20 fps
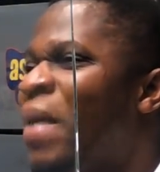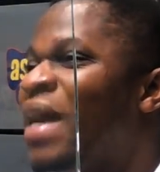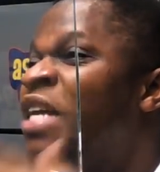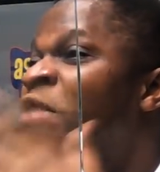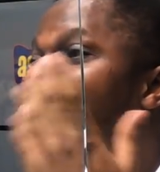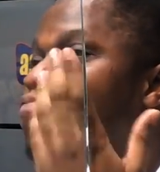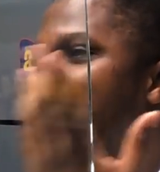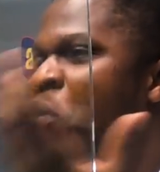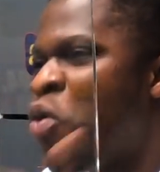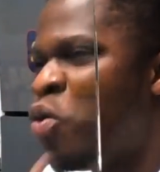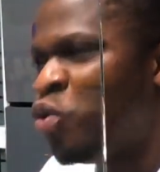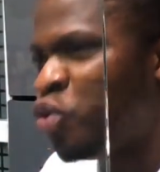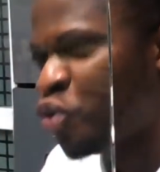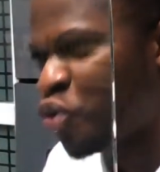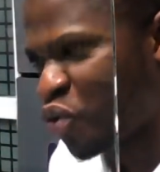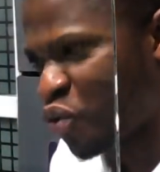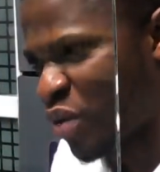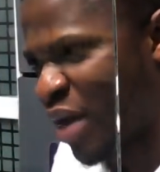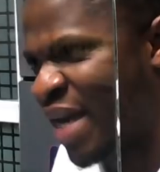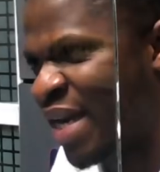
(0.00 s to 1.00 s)
ma ne
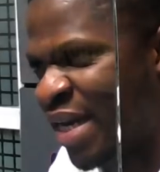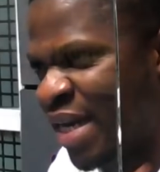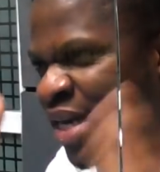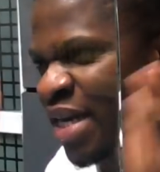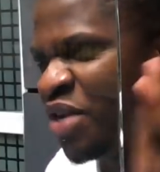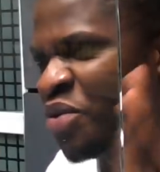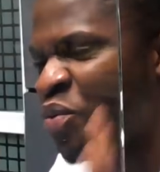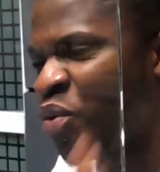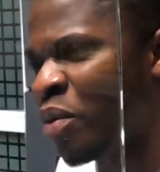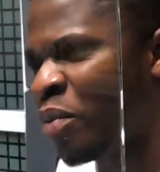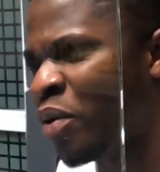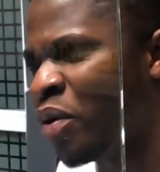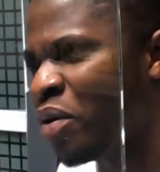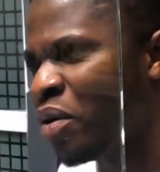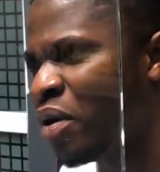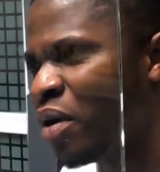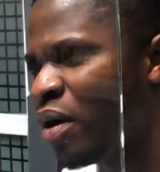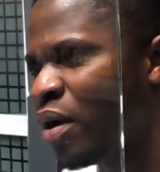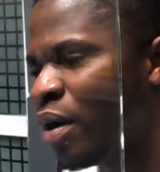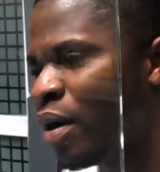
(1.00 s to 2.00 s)
post ene ne di nkomo.
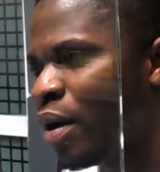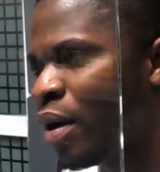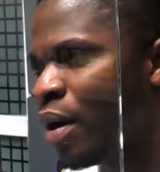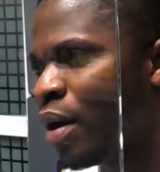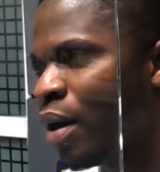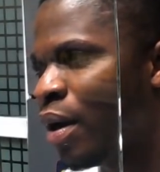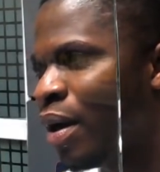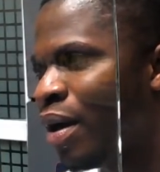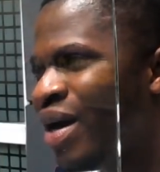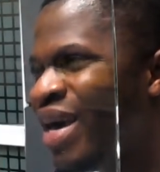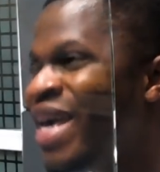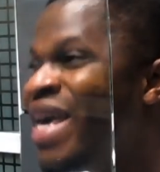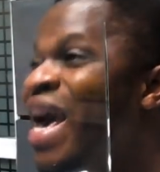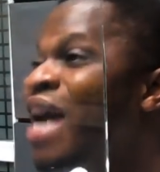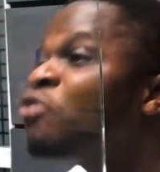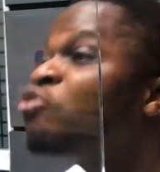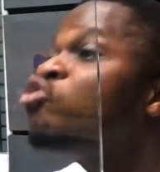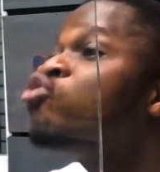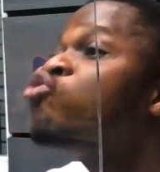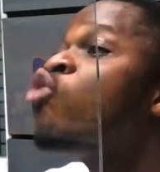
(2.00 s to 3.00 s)
He
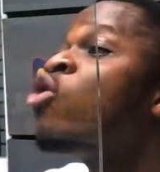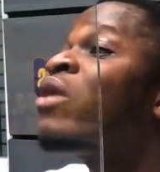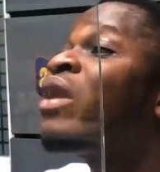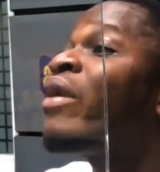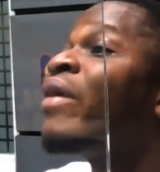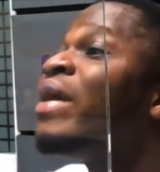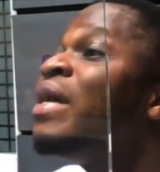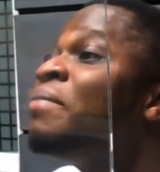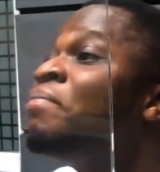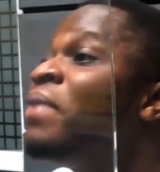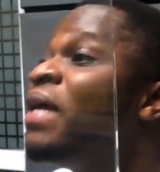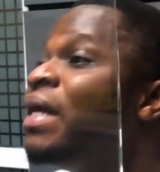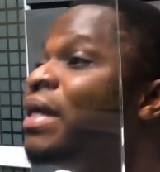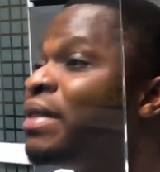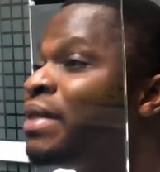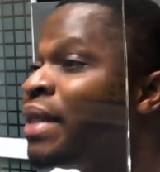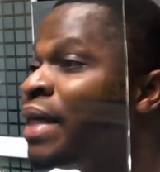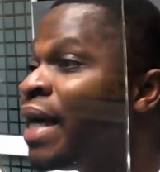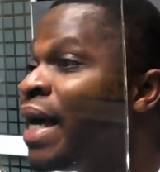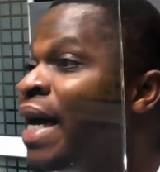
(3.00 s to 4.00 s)
has no
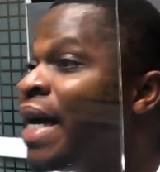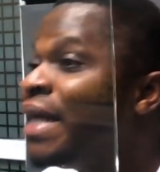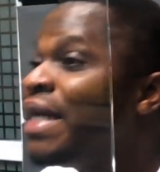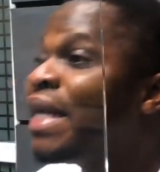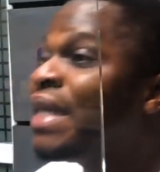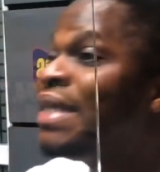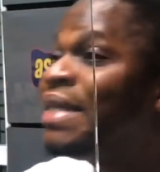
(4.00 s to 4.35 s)
credibility. The